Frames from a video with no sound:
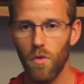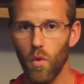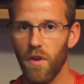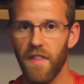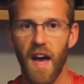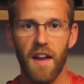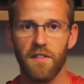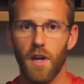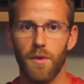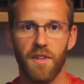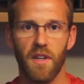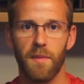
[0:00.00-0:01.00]
with that, it's
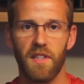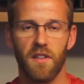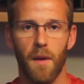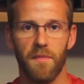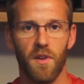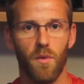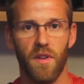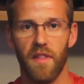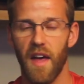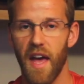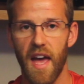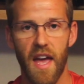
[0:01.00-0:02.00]
always going to be something with
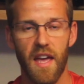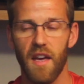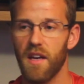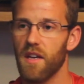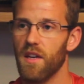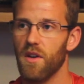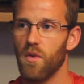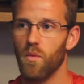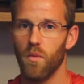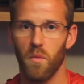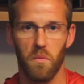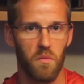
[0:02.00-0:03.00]
the, hey,
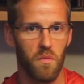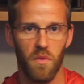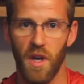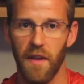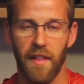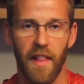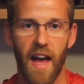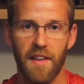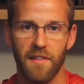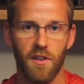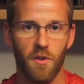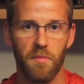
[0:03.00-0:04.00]
you got the
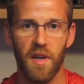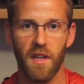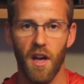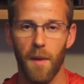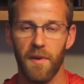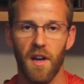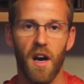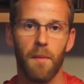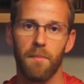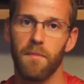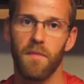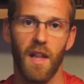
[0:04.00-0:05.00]
last little bit coming
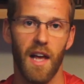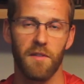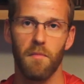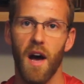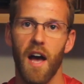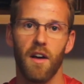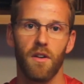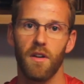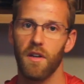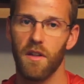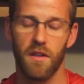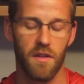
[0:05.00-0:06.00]
up, last mile,
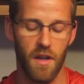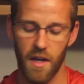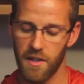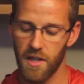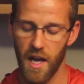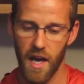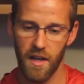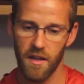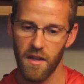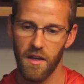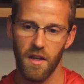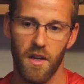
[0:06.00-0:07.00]
it's gut check,
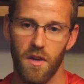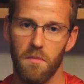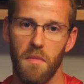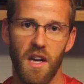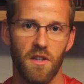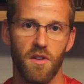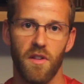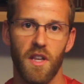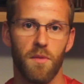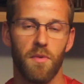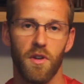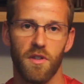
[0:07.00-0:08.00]
make sure that
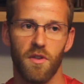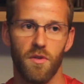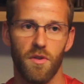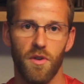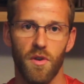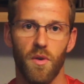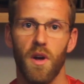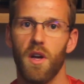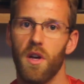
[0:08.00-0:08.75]
you push through,